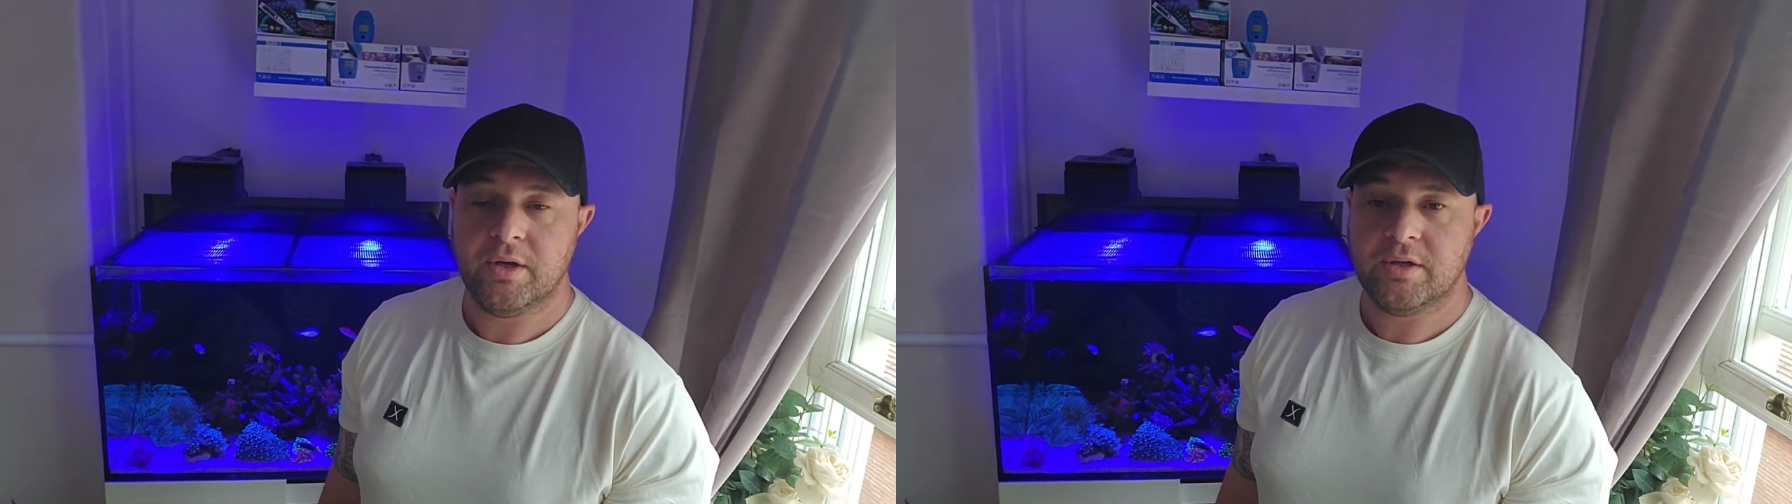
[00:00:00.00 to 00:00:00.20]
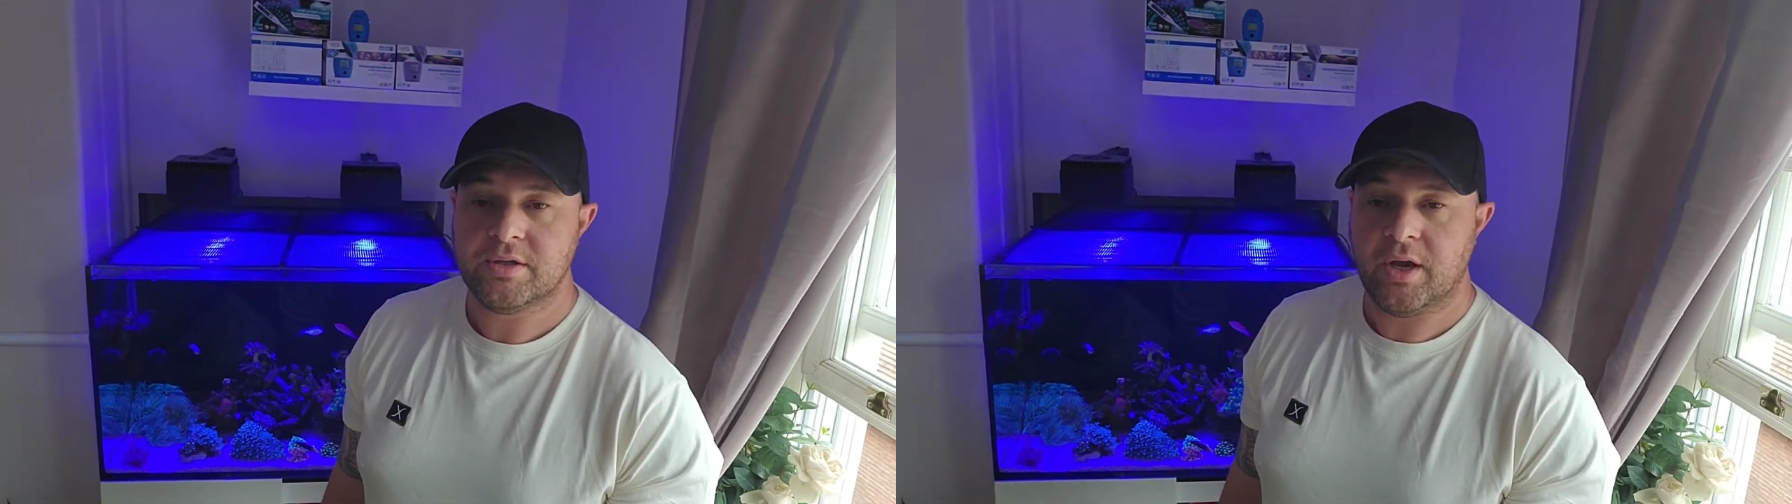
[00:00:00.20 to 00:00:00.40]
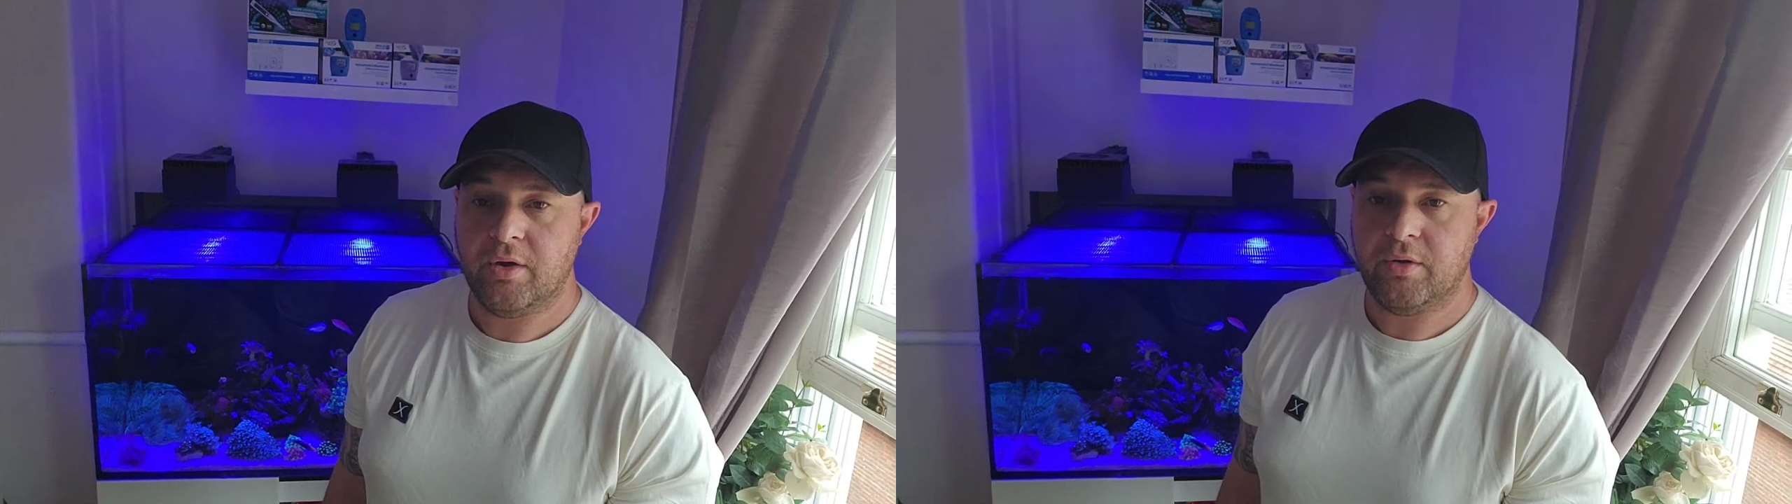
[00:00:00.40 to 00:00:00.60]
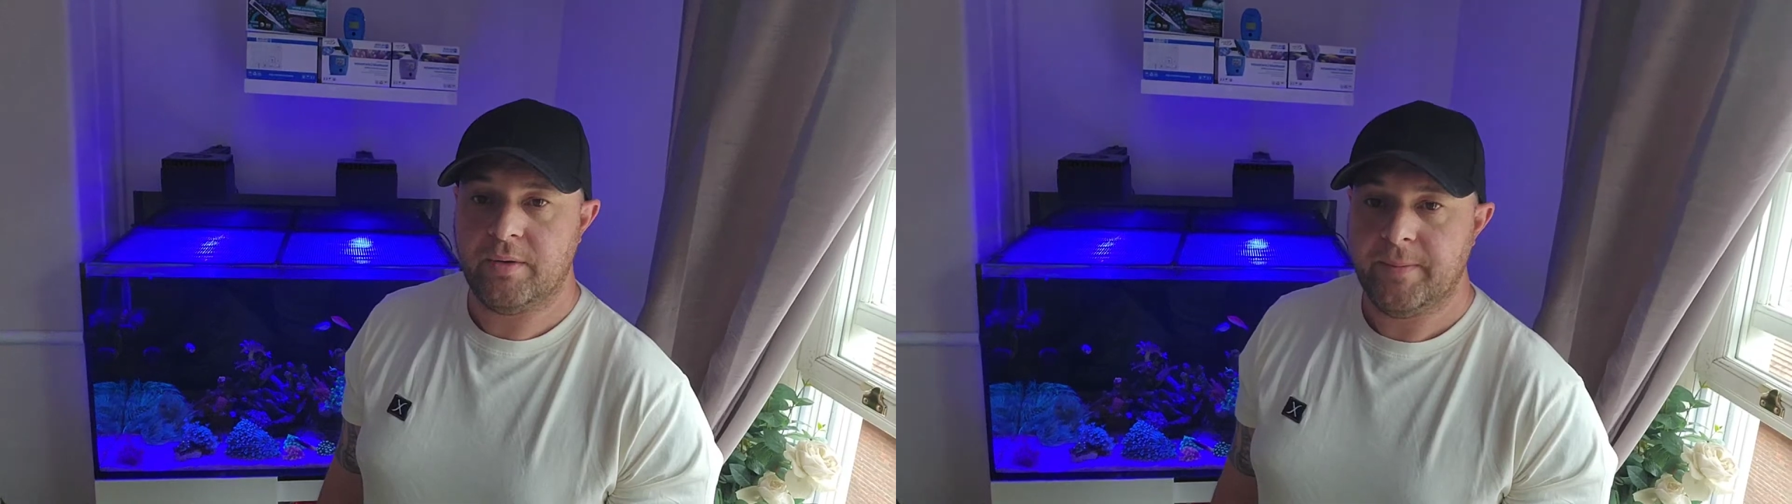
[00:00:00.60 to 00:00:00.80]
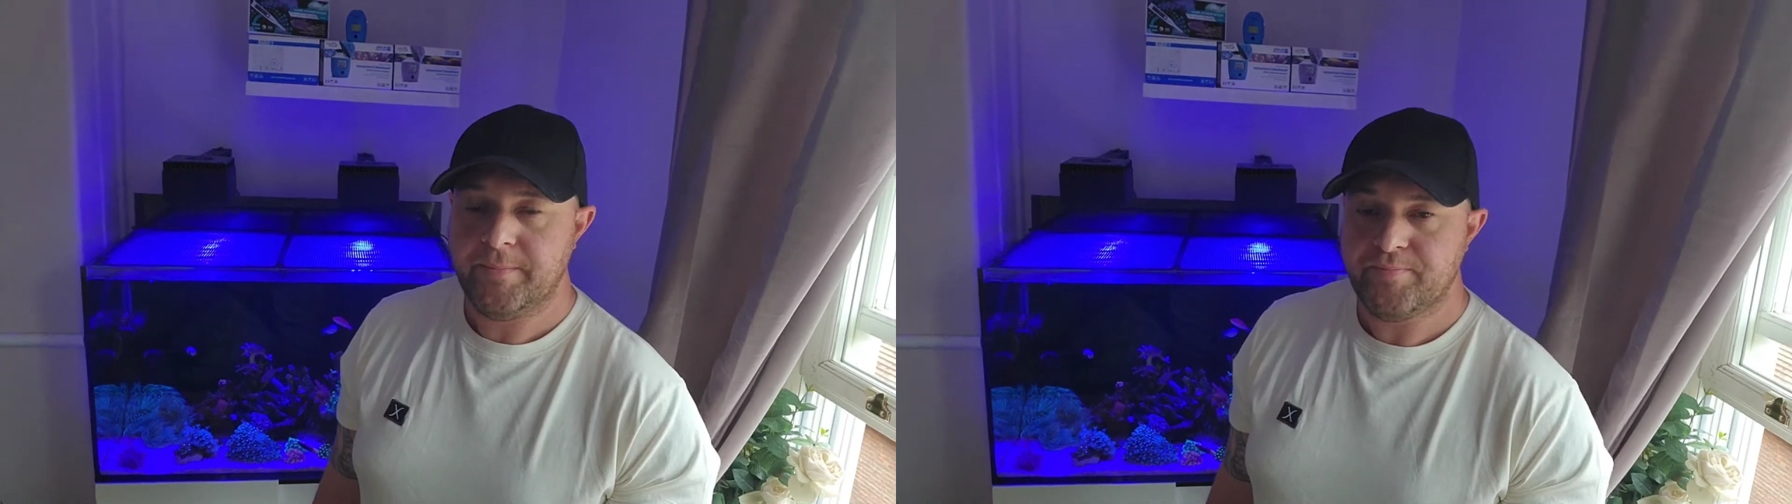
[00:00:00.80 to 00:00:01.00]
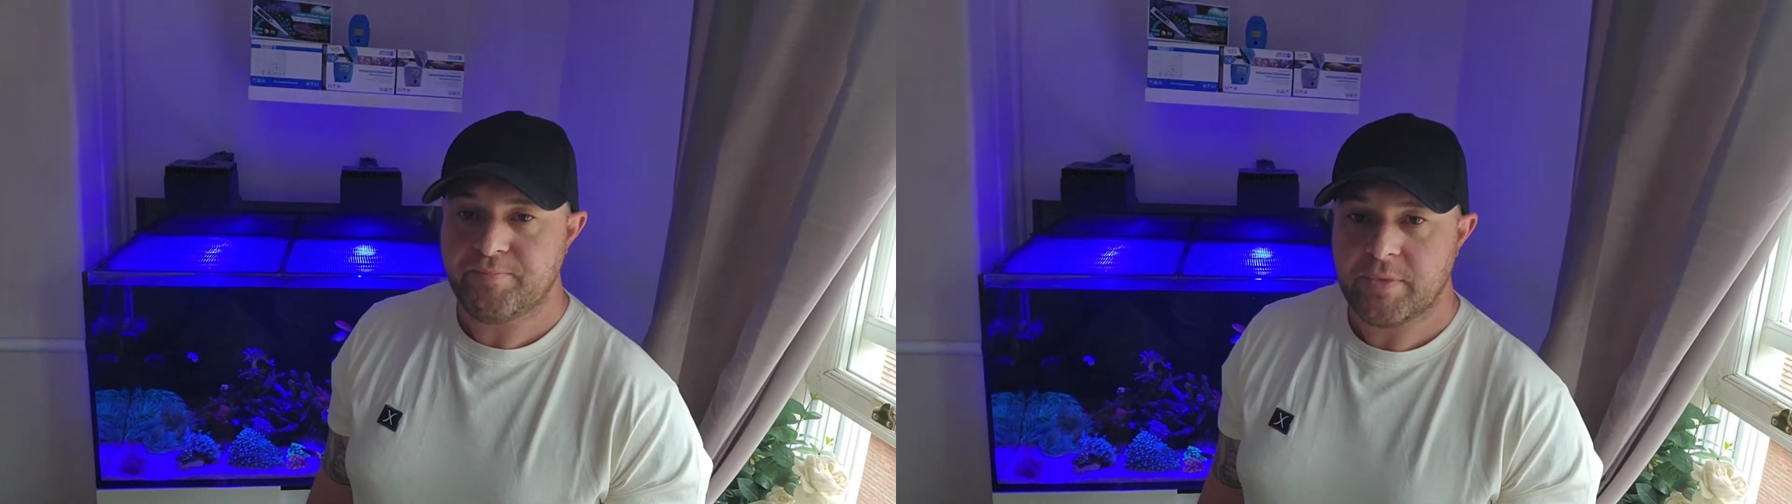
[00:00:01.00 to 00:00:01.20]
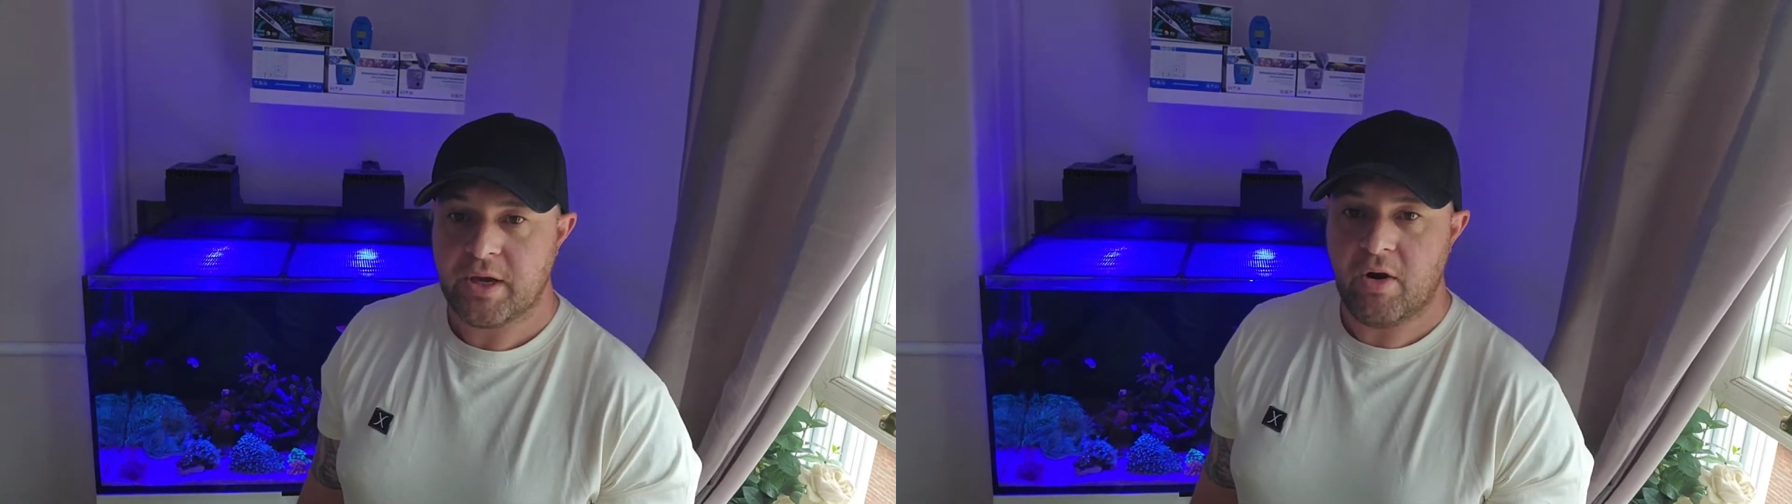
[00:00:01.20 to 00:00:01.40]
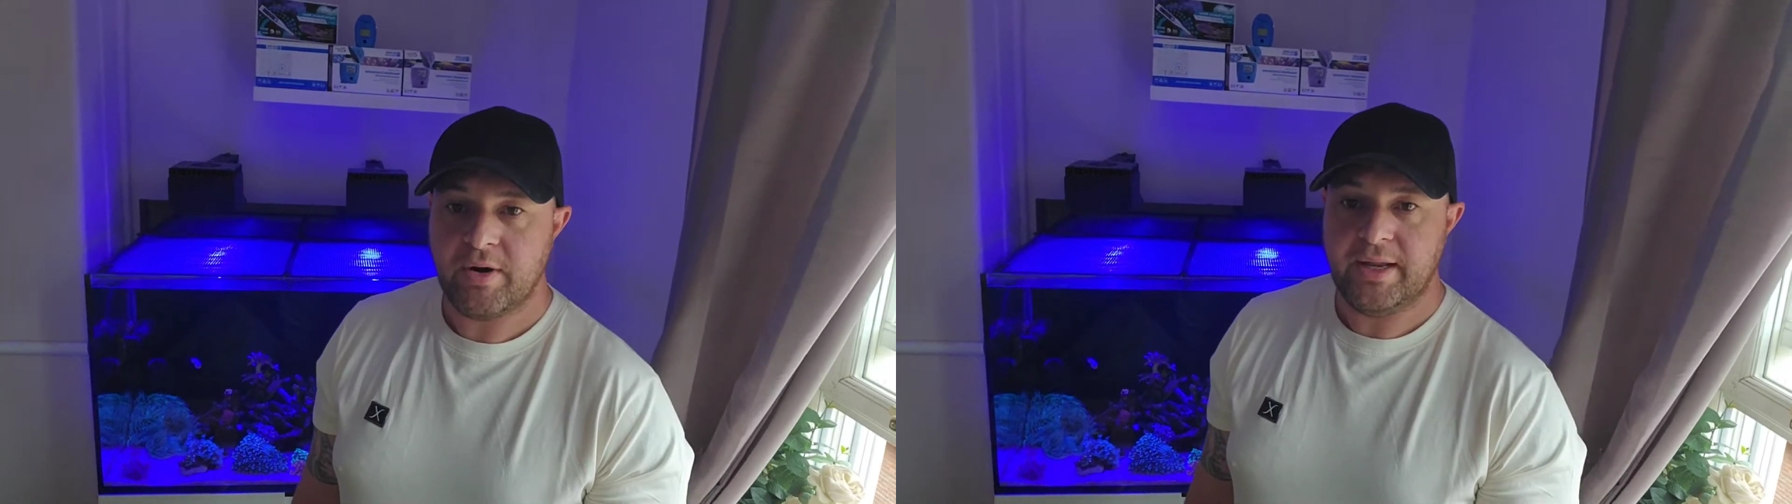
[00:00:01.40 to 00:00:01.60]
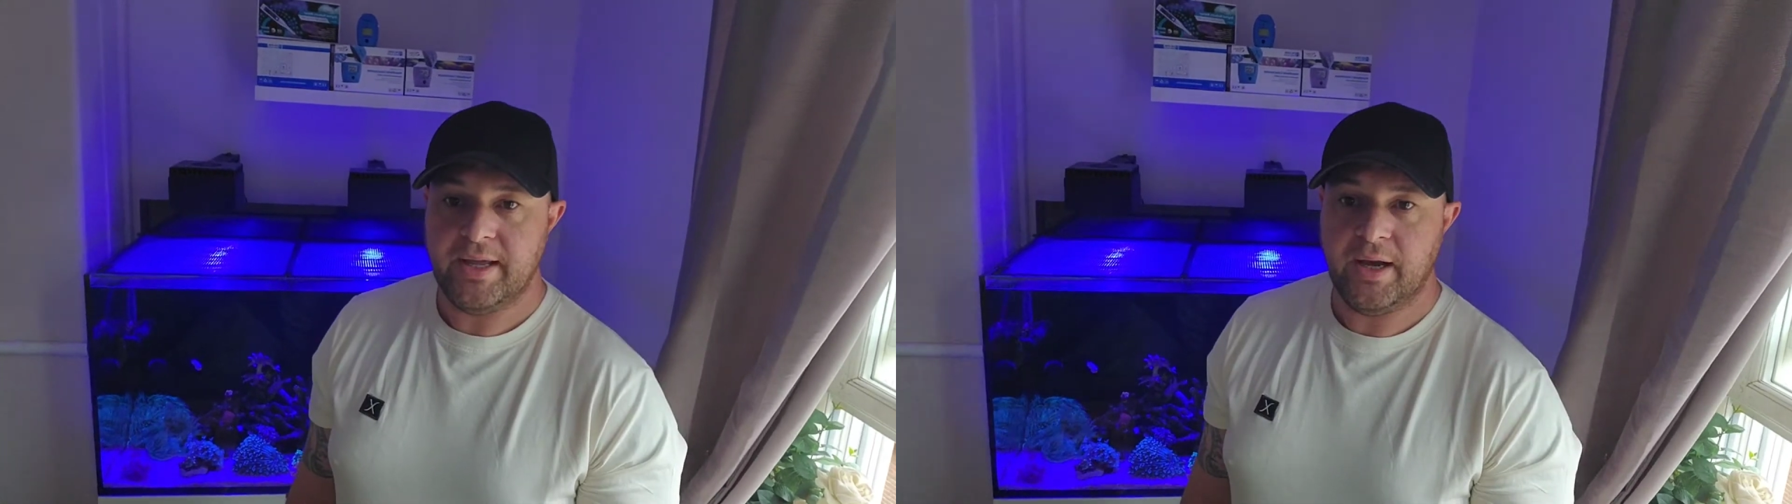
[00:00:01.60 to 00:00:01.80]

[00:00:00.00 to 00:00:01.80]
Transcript: So currently